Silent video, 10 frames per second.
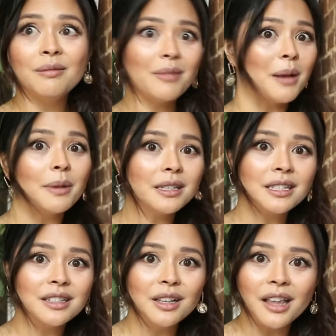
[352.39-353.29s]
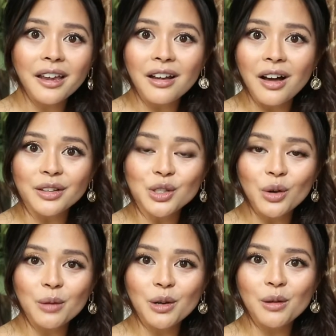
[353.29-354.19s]
My place doesn't look like a college
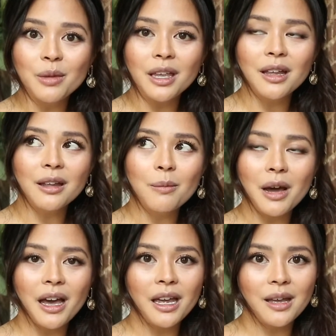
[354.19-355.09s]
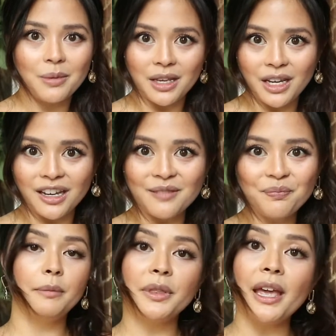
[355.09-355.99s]
dorm room in my opinion,
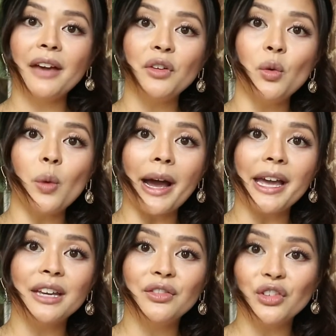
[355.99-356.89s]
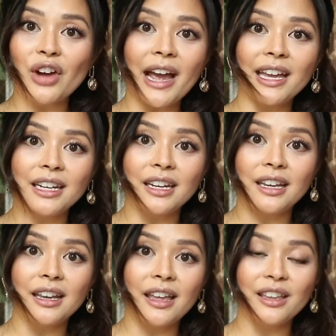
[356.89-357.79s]
but they have a wide
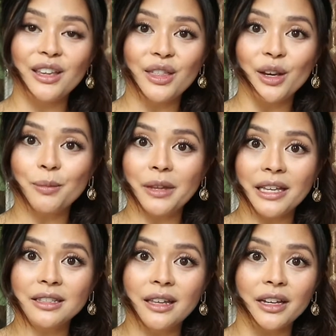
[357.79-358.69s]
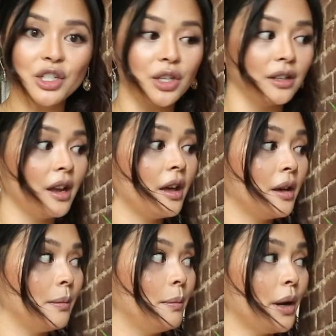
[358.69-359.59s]
variety in their plant selection.
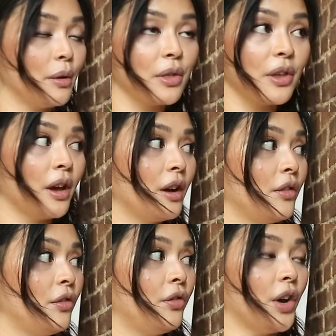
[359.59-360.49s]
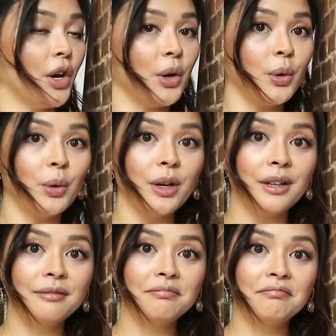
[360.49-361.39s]
Both faux,
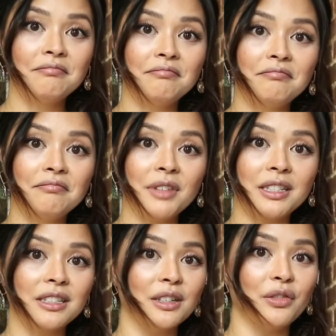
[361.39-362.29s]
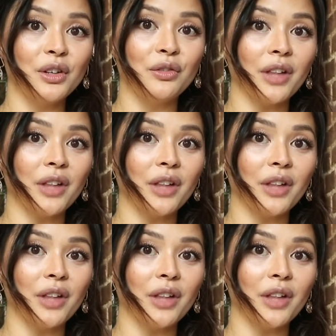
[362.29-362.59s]
this is a faux